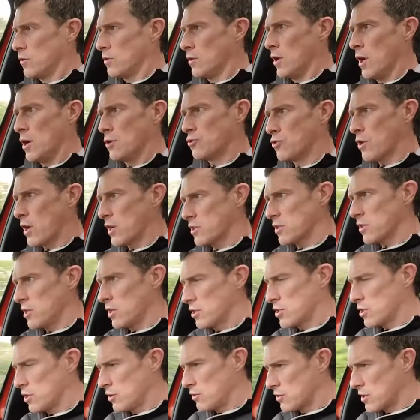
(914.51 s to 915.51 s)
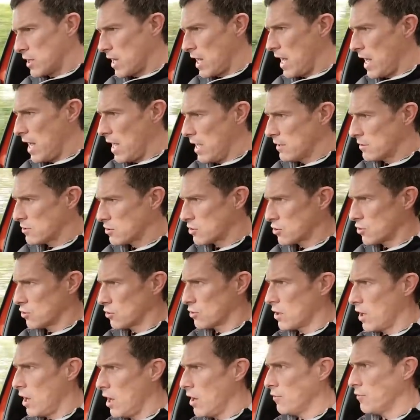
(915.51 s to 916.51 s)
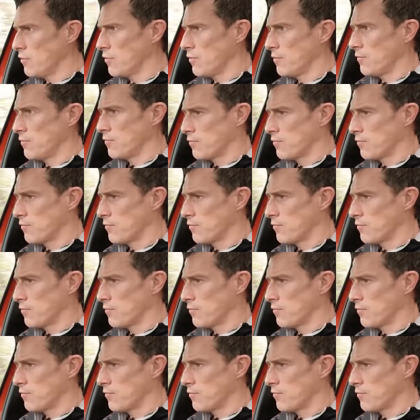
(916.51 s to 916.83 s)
No traction issues there, just took off.